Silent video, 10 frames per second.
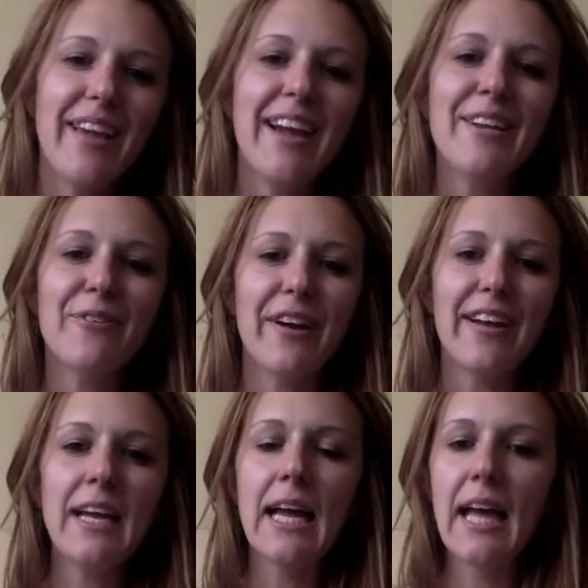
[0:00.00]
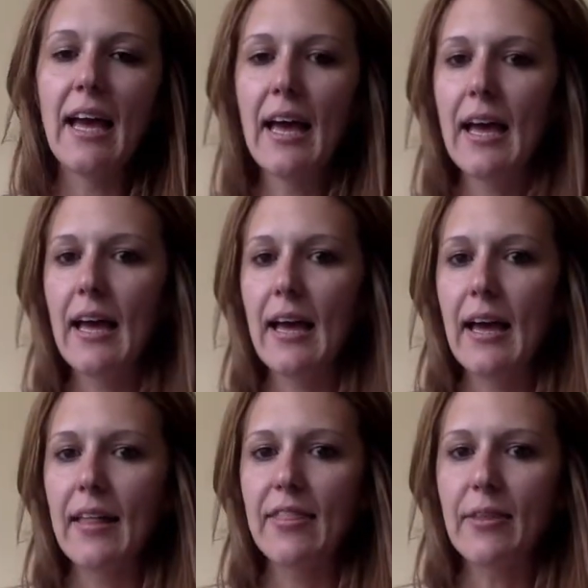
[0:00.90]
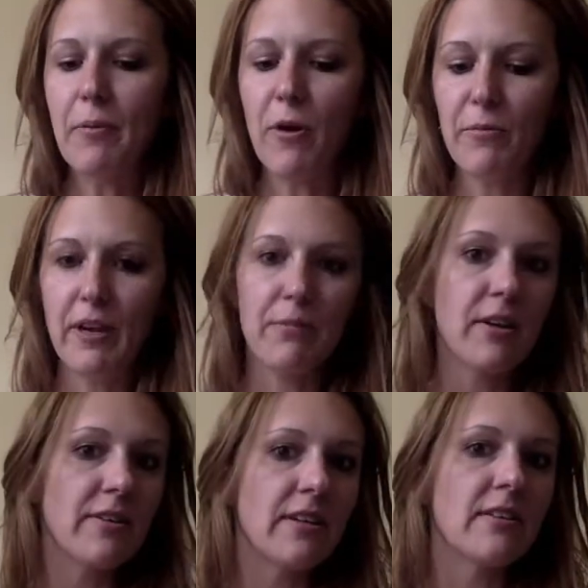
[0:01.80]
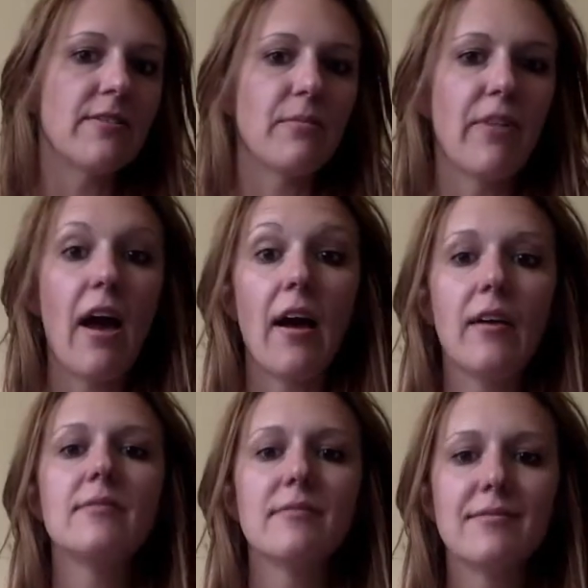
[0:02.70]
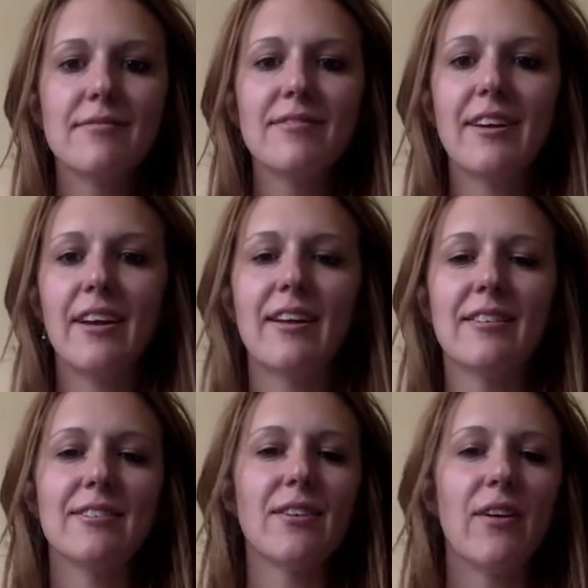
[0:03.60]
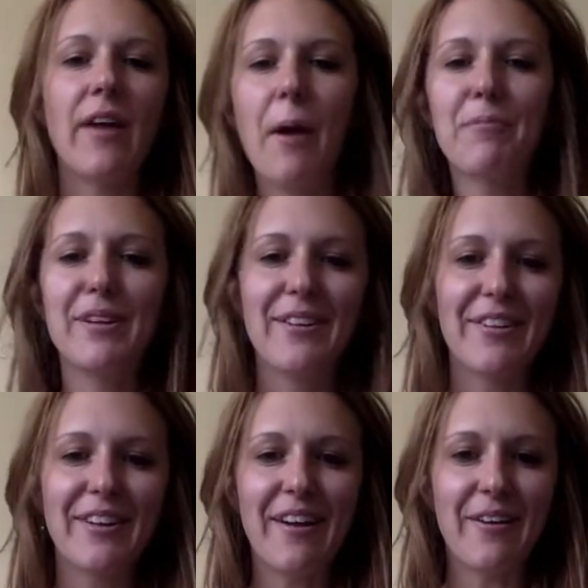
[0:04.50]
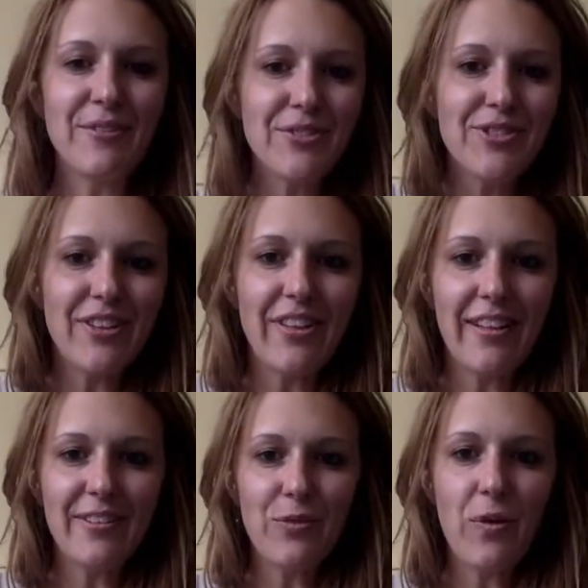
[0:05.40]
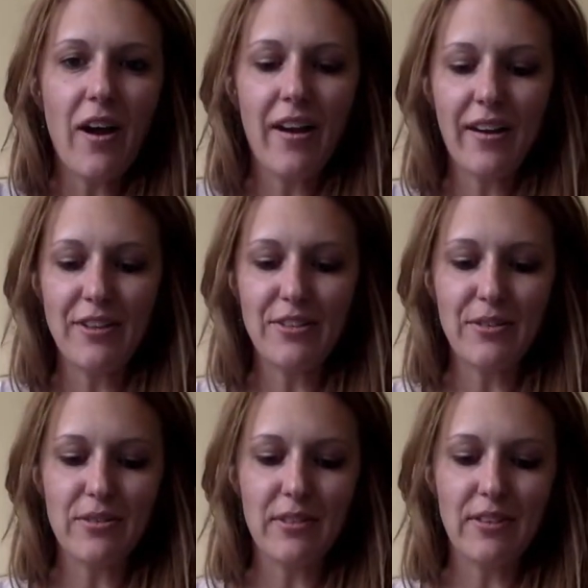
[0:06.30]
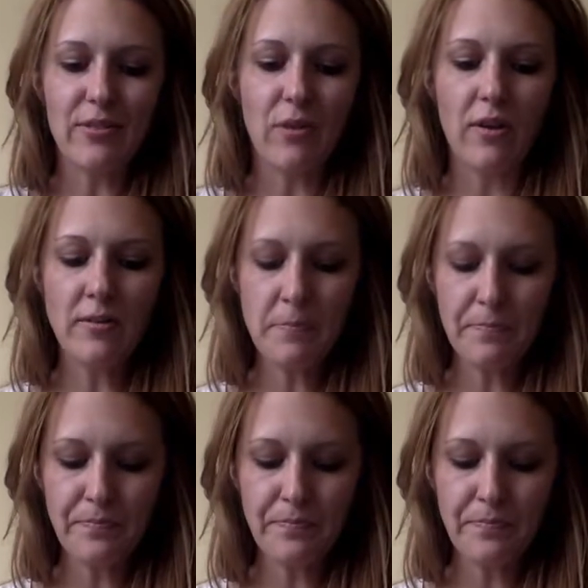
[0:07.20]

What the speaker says: Anyway, the poem that I'm going to read is from that, and it's all happening right now, so that's why I chose this one.